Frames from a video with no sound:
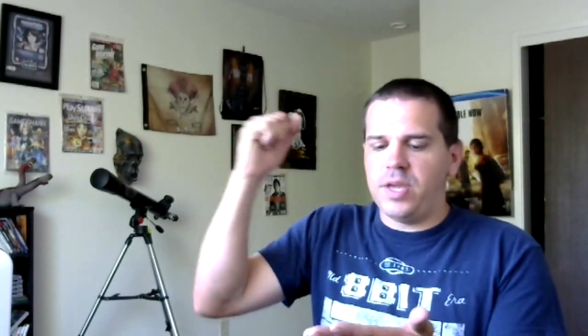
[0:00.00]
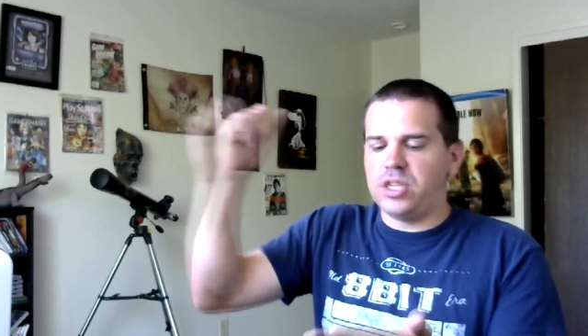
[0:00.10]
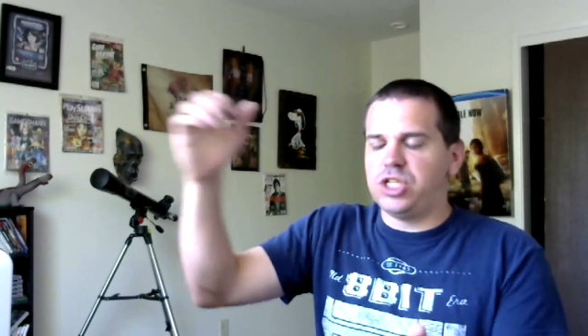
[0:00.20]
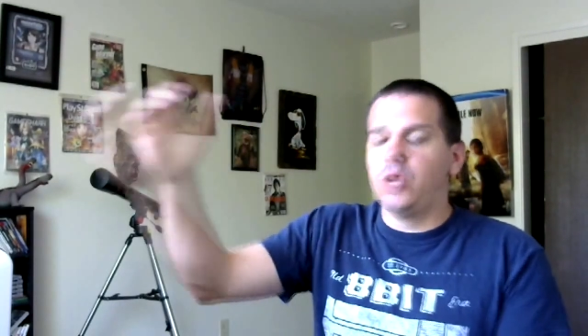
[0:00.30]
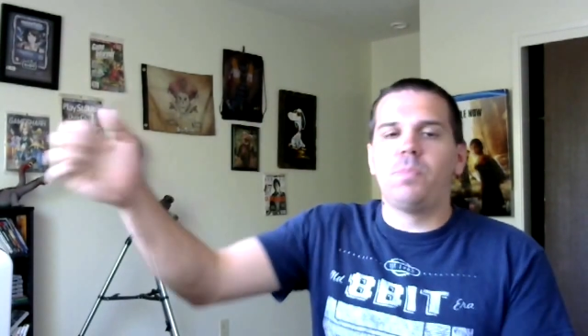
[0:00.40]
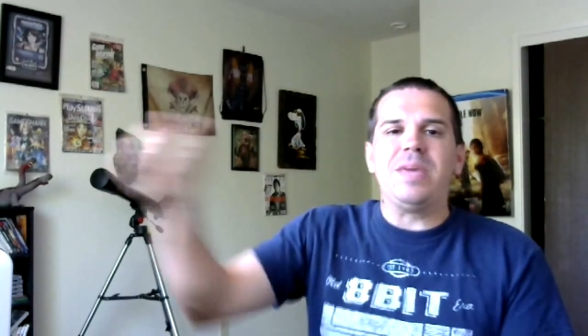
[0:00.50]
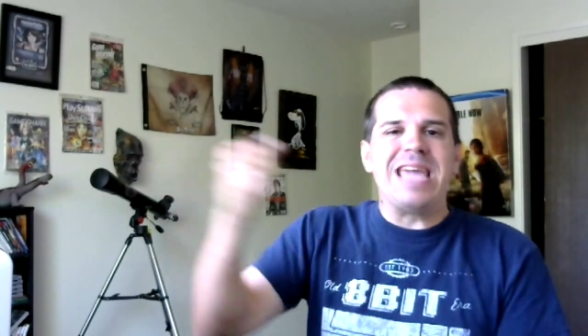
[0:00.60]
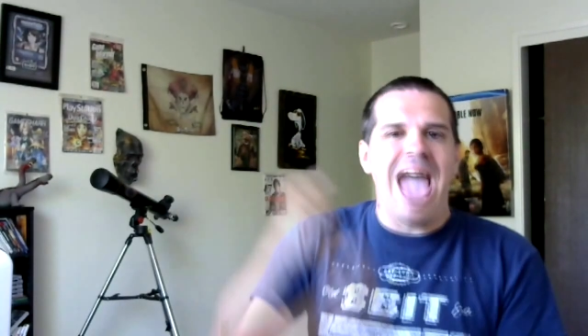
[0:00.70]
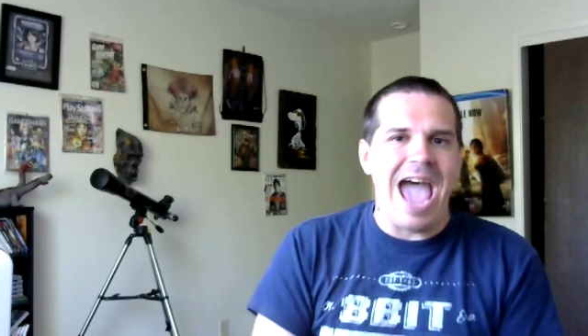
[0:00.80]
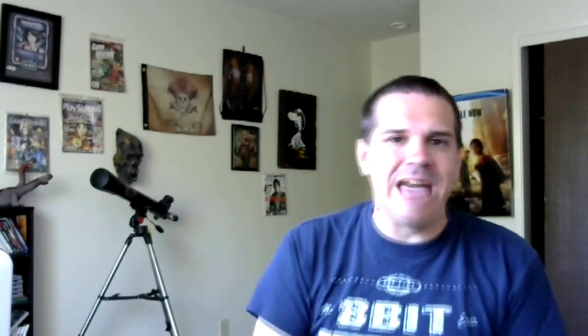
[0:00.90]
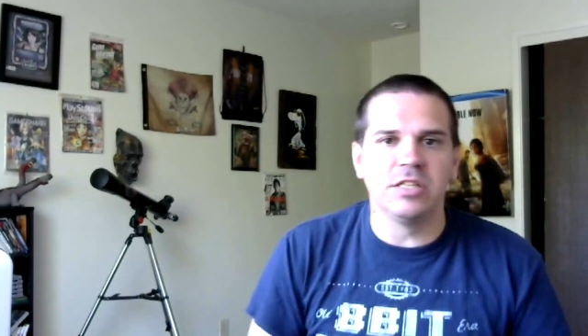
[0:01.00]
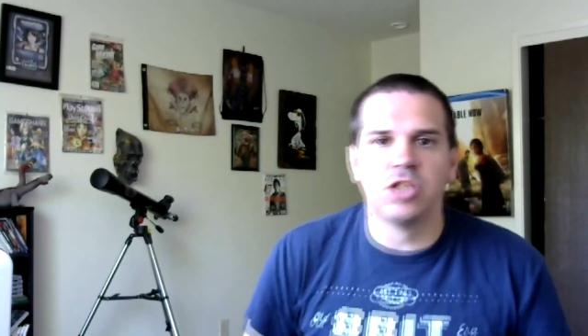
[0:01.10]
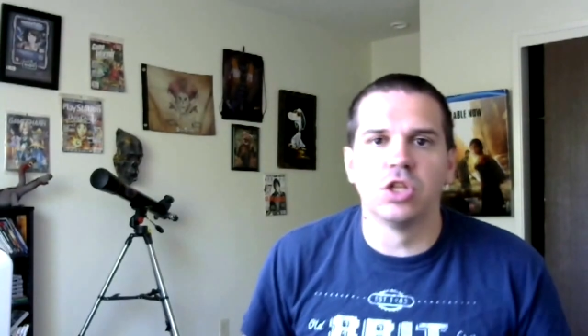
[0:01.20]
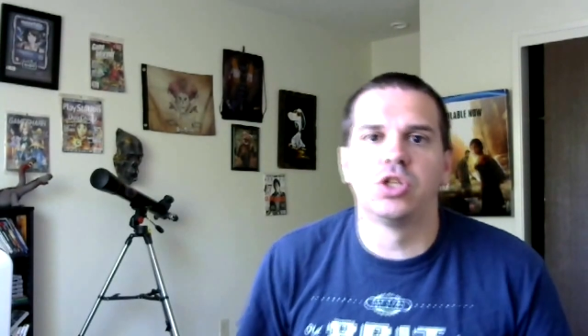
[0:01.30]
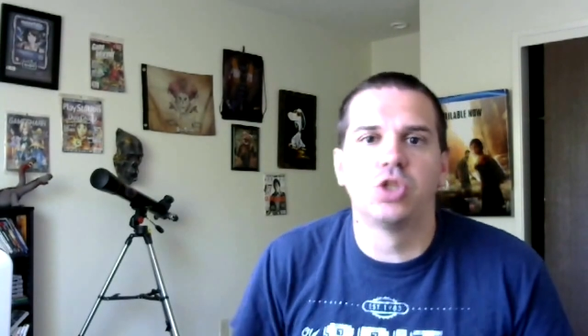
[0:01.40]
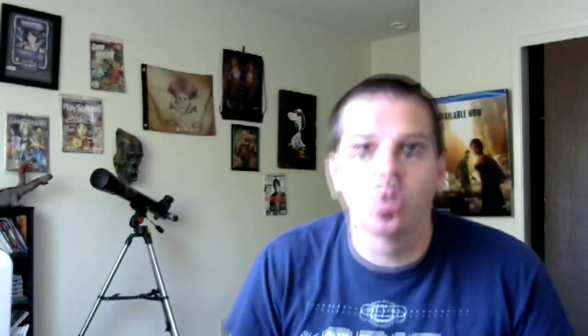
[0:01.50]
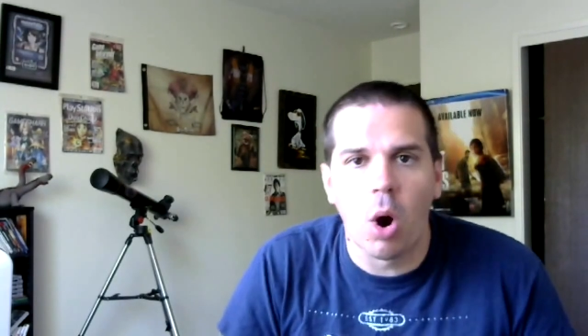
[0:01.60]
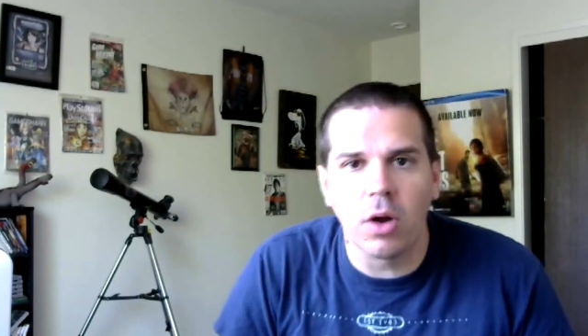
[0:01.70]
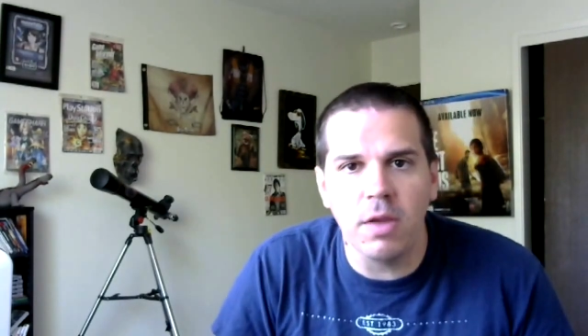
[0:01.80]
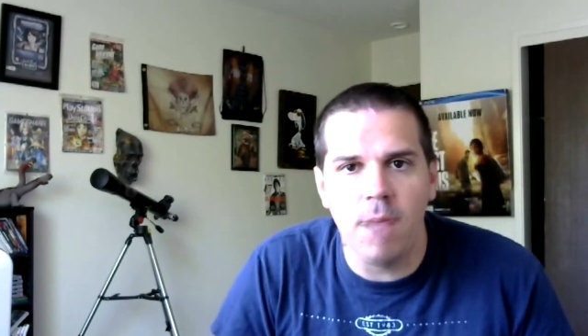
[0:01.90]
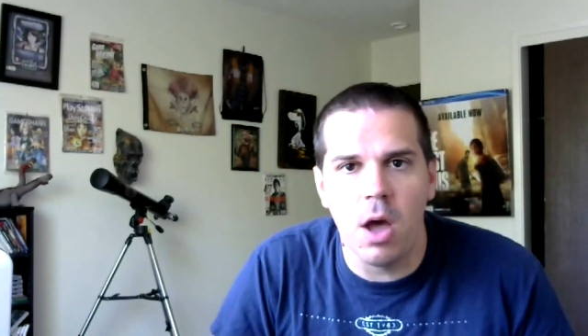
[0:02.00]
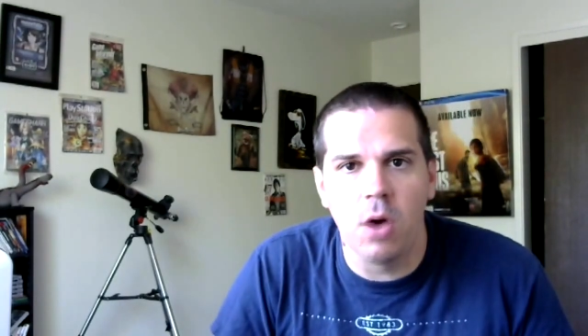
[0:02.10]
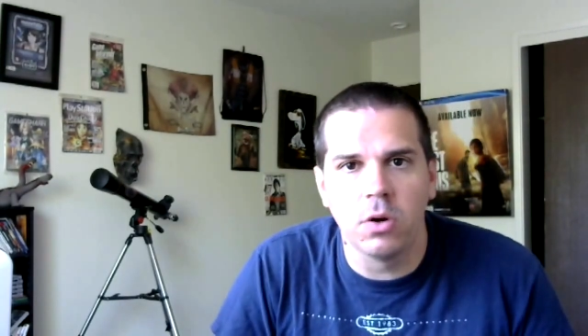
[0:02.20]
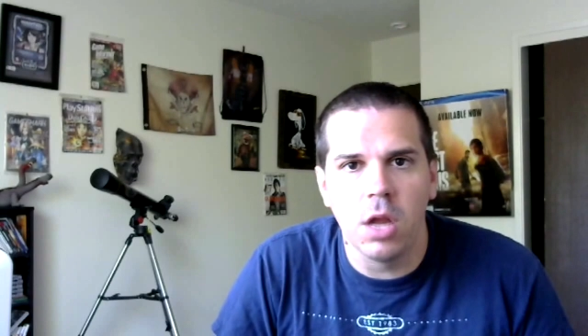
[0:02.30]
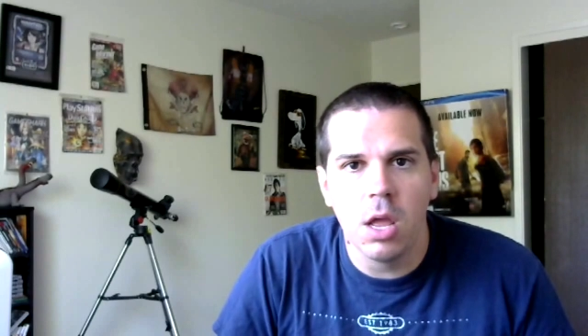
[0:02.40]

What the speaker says: she would be added to the story mode.